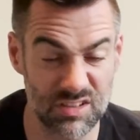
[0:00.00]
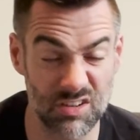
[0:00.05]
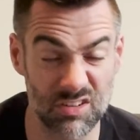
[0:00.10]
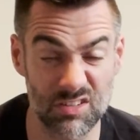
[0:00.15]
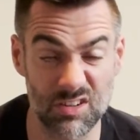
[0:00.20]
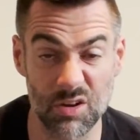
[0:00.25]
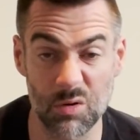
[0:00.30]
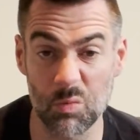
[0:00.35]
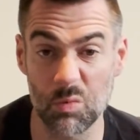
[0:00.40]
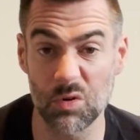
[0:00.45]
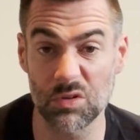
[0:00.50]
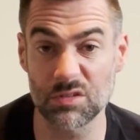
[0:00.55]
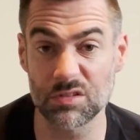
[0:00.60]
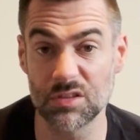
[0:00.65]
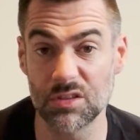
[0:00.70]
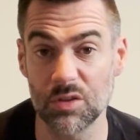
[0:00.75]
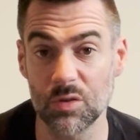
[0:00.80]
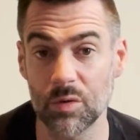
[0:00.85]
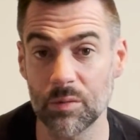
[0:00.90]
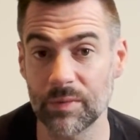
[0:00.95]
not knowing what
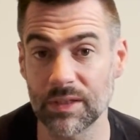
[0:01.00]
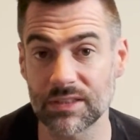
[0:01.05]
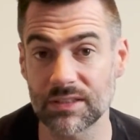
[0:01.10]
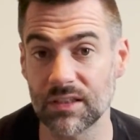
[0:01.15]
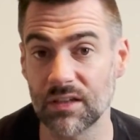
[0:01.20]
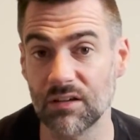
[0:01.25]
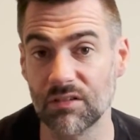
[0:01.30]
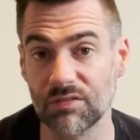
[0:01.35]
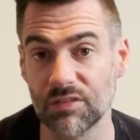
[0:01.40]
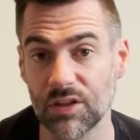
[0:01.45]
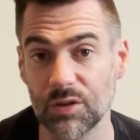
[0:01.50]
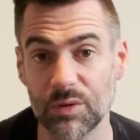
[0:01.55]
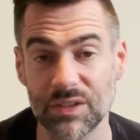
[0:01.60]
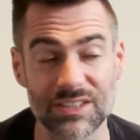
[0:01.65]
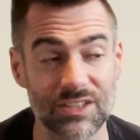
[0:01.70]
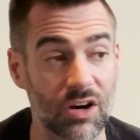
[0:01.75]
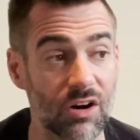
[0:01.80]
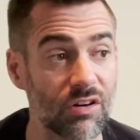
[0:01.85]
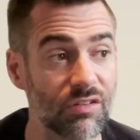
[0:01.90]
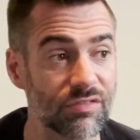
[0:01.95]
to do with myself.
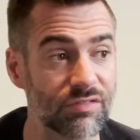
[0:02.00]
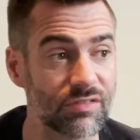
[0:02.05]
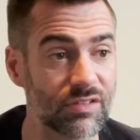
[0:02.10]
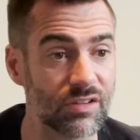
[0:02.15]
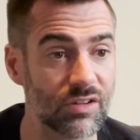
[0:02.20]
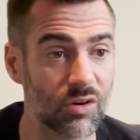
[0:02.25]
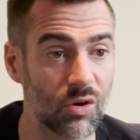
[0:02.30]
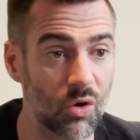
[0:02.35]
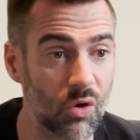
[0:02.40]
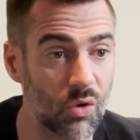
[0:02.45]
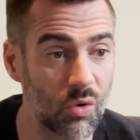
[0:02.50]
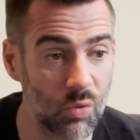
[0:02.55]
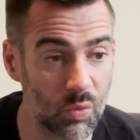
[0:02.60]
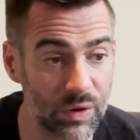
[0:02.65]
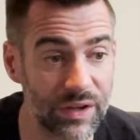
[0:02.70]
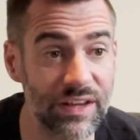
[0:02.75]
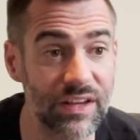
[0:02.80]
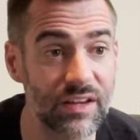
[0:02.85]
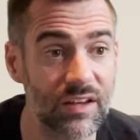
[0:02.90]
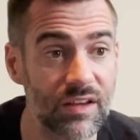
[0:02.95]
Louis off all
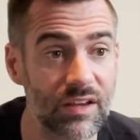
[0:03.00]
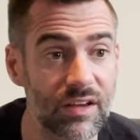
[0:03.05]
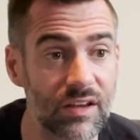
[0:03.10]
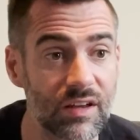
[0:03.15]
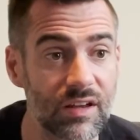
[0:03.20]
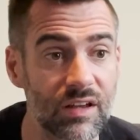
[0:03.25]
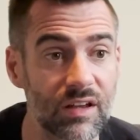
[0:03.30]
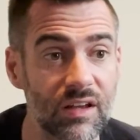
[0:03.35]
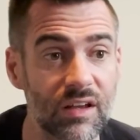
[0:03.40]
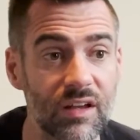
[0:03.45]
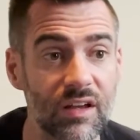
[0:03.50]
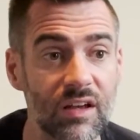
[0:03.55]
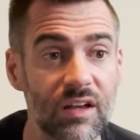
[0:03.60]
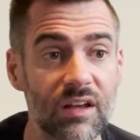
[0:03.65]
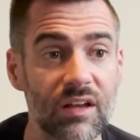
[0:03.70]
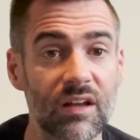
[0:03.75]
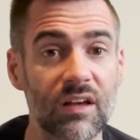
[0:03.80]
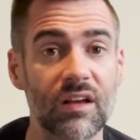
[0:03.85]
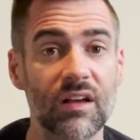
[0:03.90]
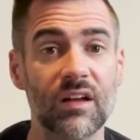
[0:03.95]
week,
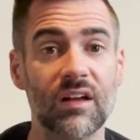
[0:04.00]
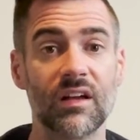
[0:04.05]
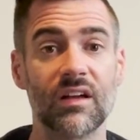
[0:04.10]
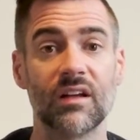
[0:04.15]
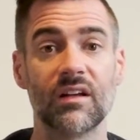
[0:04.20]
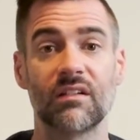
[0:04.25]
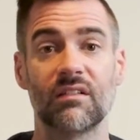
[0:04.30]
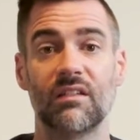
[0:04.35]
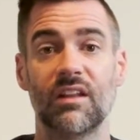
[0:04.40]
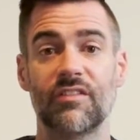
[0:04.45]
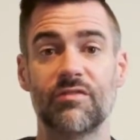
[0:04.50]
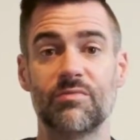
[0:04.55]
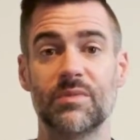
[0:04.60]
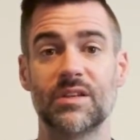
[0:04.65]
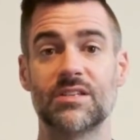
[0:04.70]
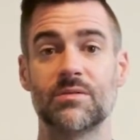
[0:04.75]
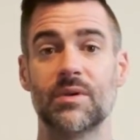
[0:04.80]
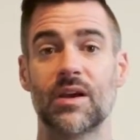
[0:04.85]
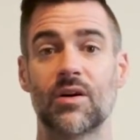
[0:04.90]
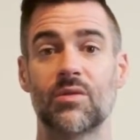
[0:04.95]
left me
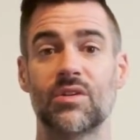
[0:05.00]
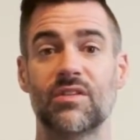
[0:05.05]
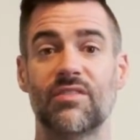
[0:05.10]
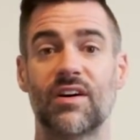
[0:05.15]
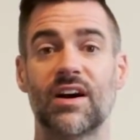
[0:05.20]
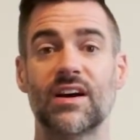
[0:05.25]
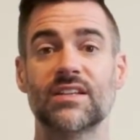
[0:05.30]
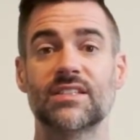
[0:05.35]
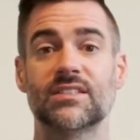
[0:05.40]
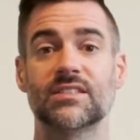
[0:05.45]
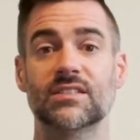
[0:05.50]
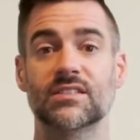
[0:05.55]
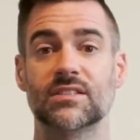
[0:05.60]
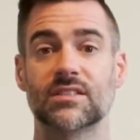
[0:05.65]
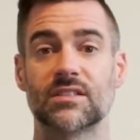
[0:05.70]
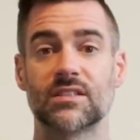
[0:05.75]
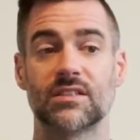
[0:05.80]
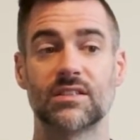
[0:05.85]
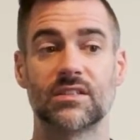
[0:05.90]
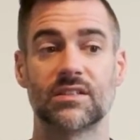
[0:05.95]
to my own devices.